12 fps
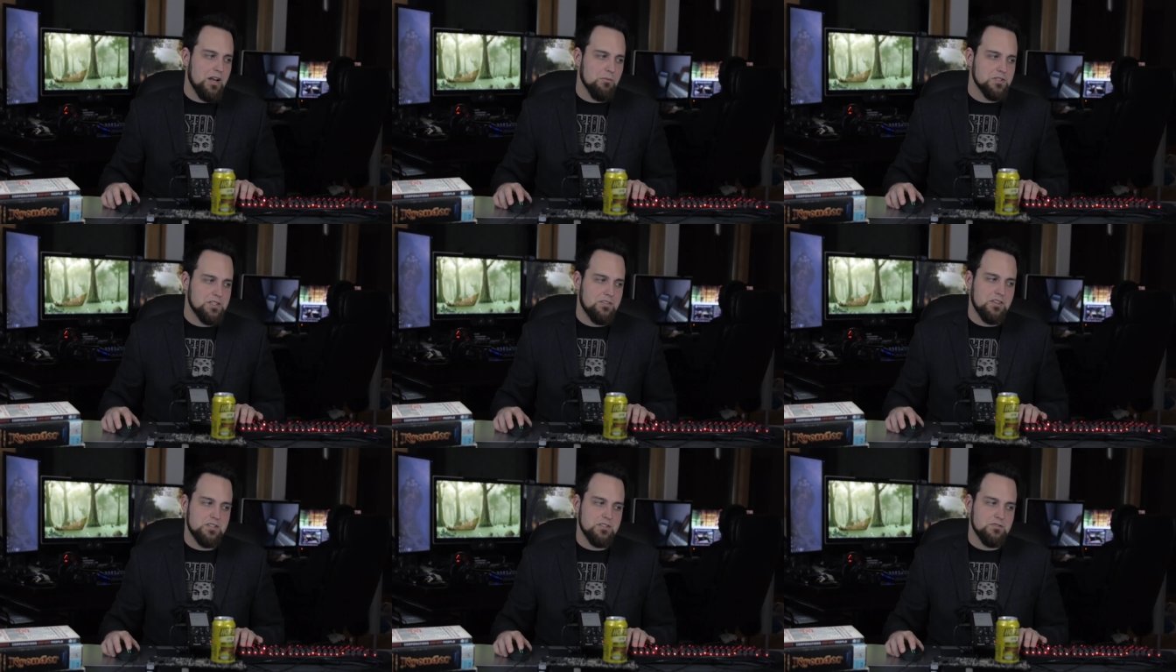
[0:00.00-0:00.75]
on Reddit
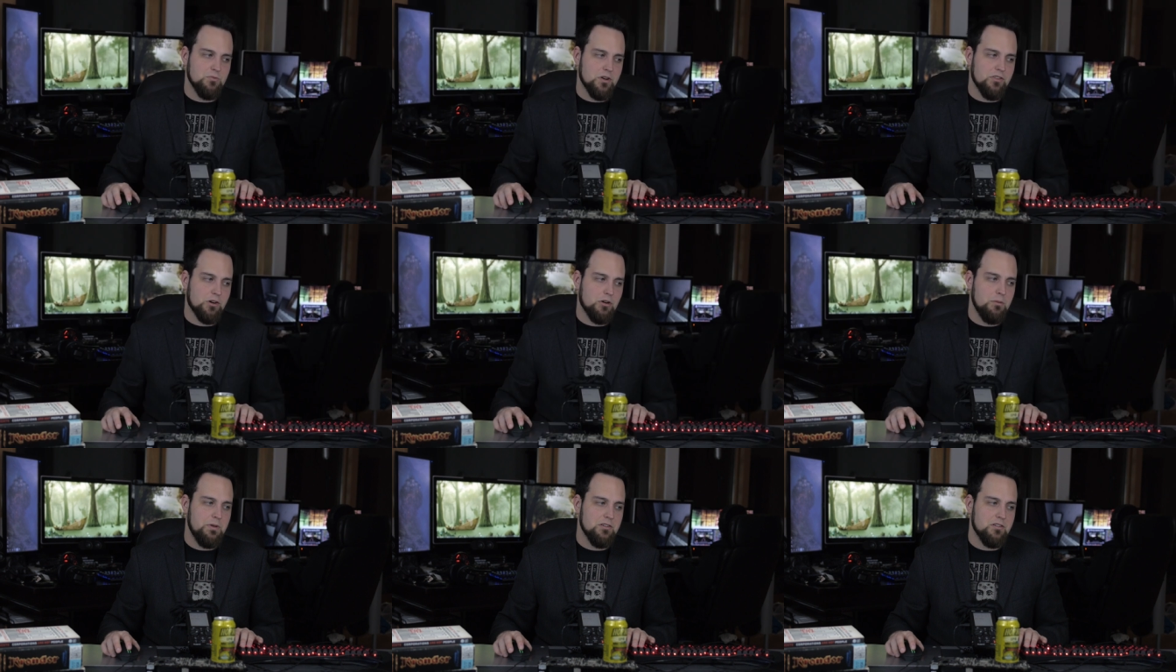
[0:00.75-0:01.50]
was that this is one of
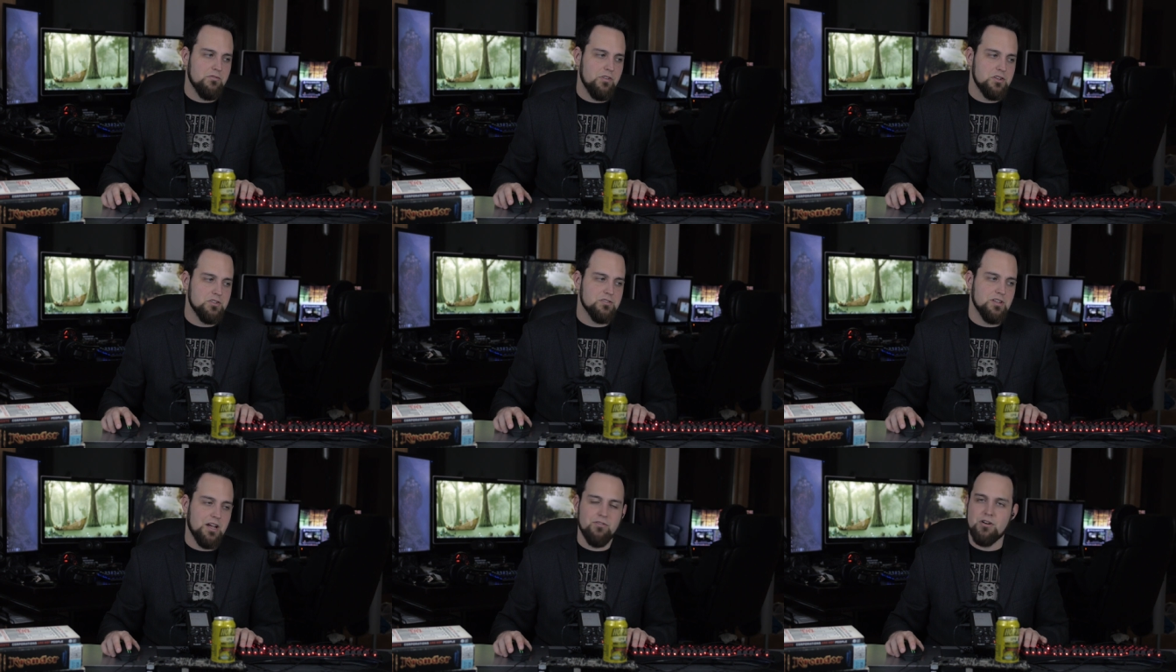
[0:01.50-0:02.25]
the creepiest
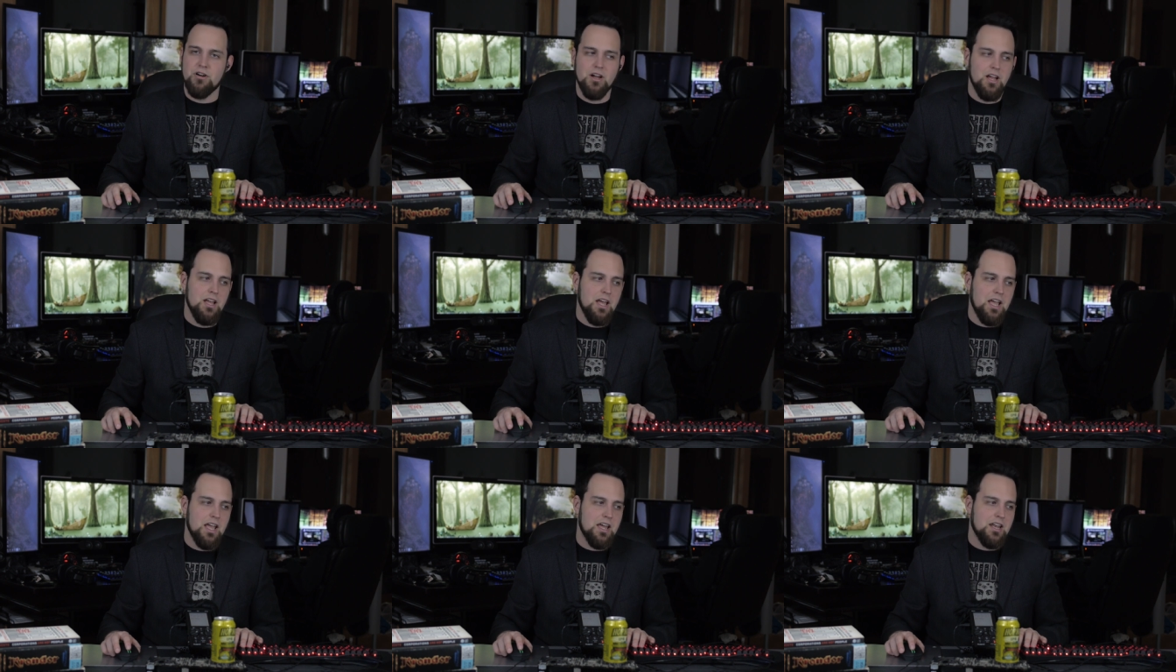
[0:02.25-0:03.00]
inventions ever,
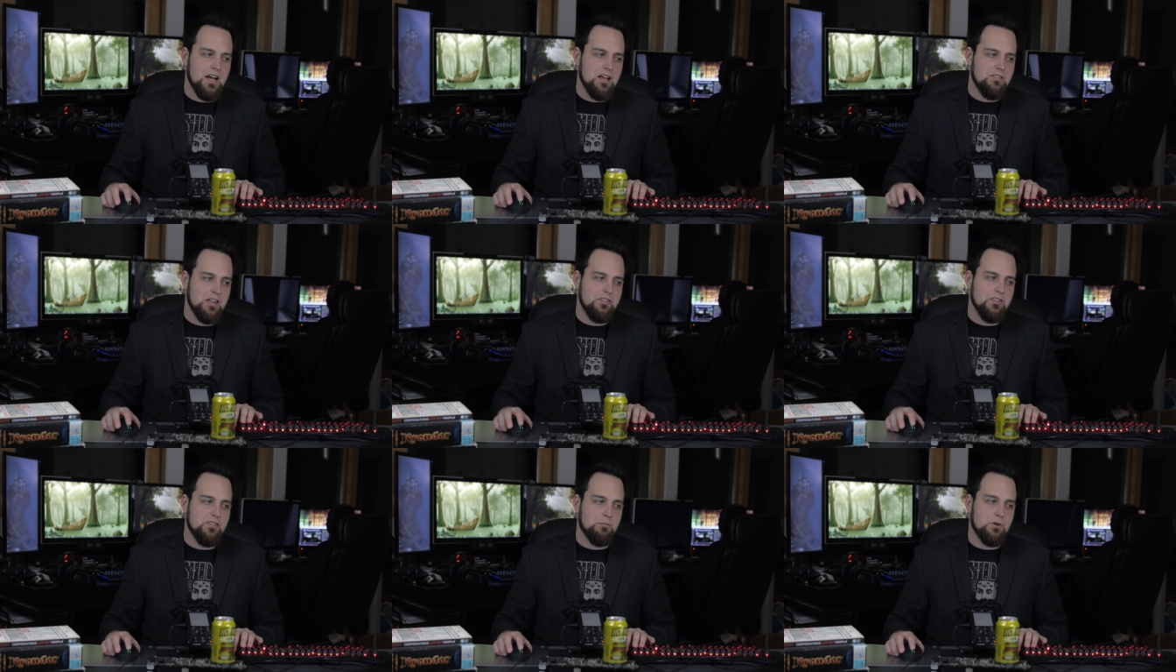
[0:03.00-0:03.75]
and I
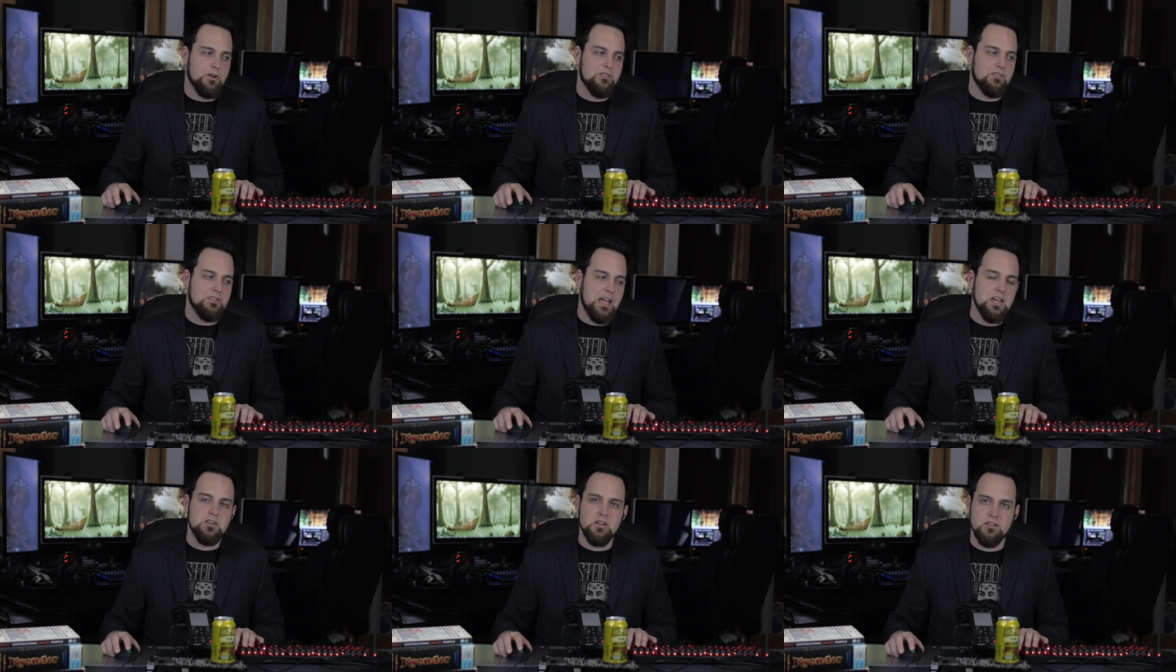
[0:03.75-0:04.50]
think that the
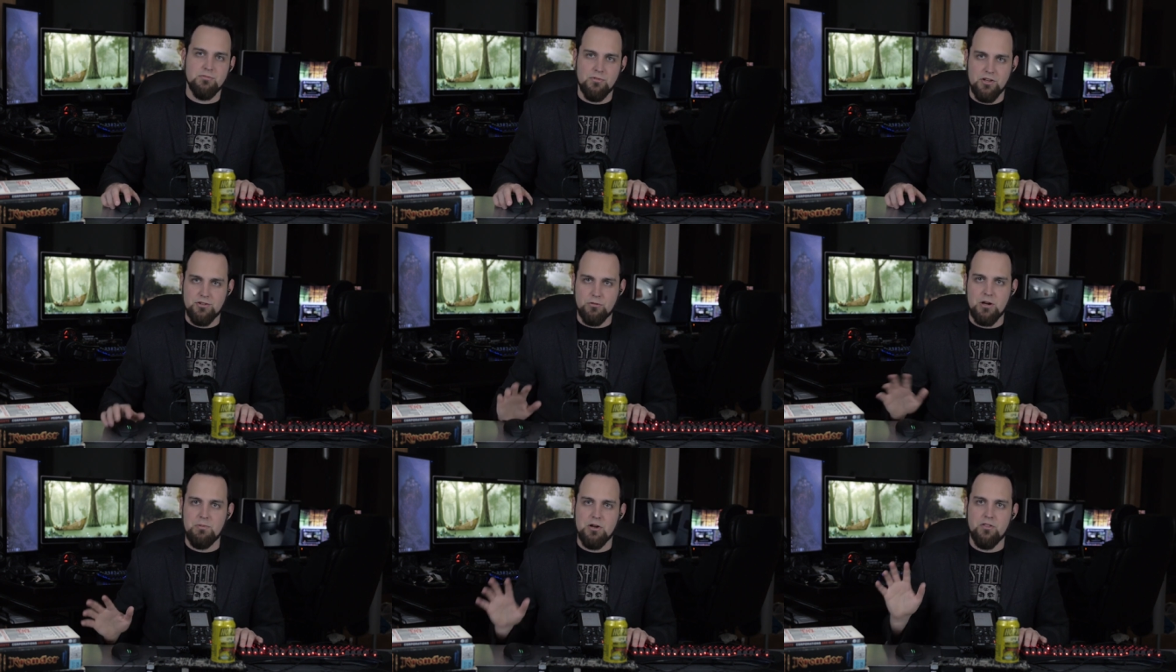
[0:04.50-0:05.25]
presentation is
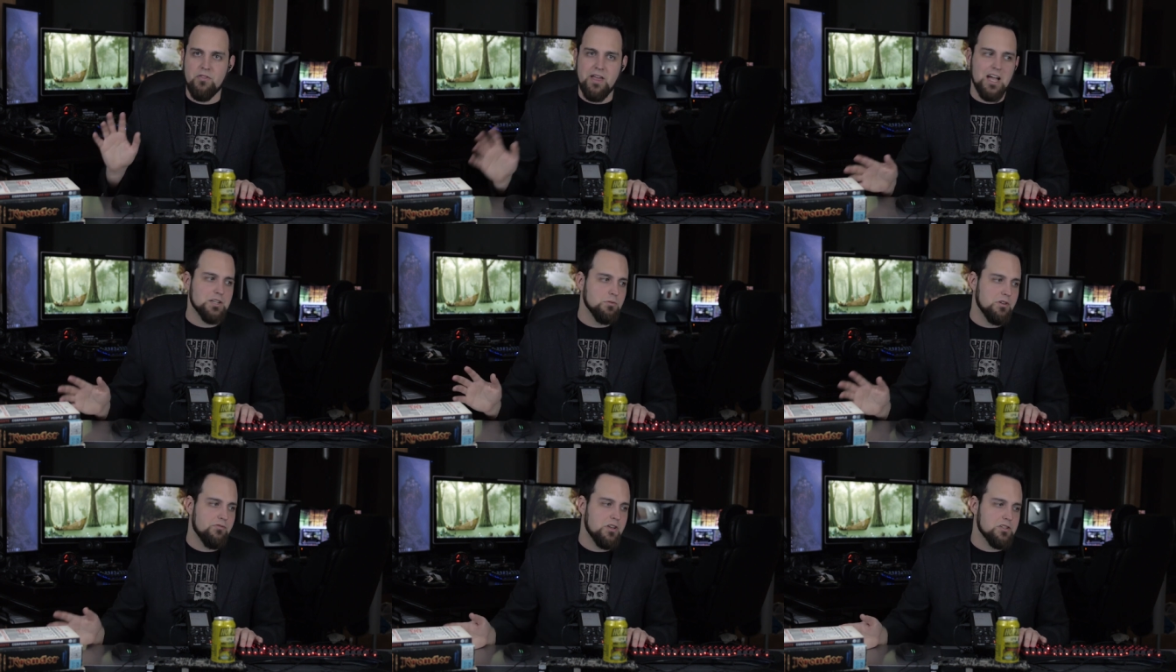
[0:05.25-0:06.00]
is creepier than the
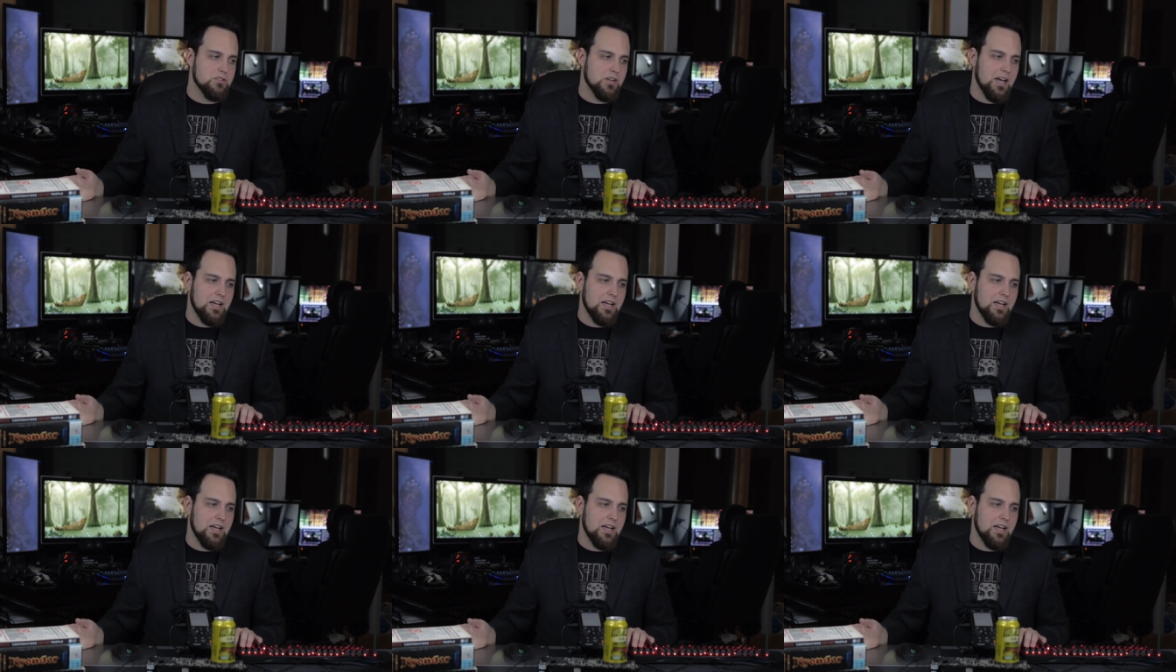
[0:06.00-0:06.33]
actual invention.